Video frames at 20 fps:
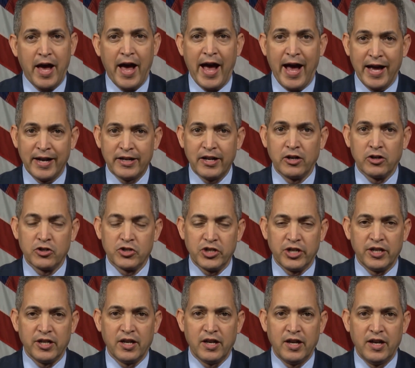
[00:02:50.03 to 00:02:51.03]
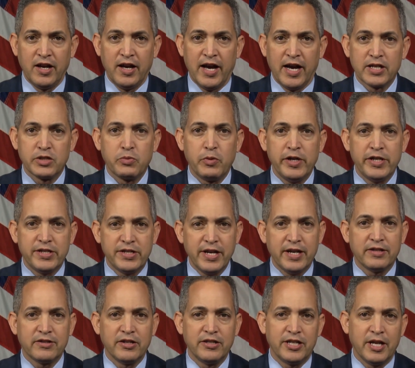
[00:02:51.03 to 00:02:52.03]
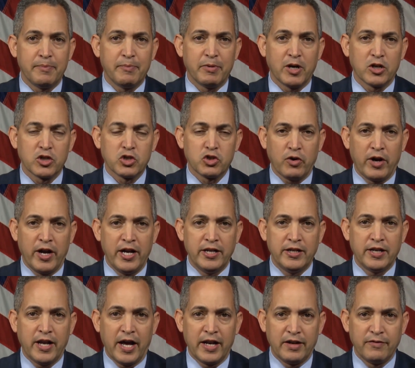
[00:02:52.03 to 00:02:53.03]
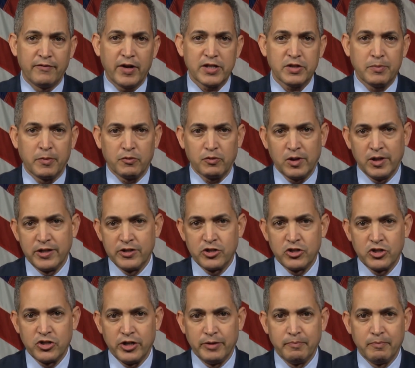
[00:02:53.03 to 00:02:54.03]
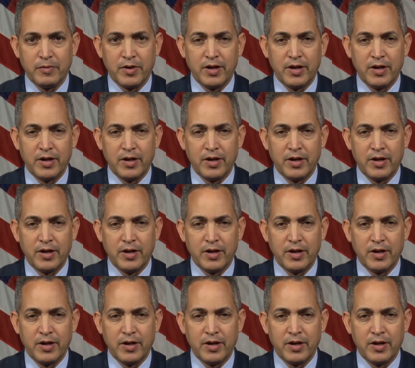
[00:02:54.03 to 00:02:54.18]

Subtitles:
and energy as we seek to deepen our trade and investment relationship.